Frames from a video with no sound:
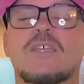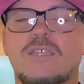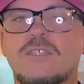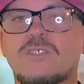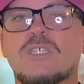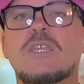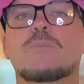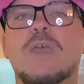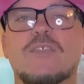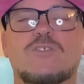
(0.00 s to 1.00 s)
Skeeter
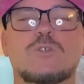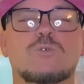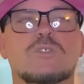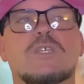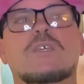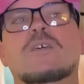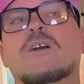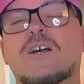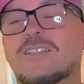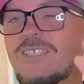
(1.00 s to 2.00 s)
Matthews,
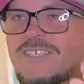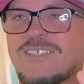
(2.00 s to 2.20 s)
Ugly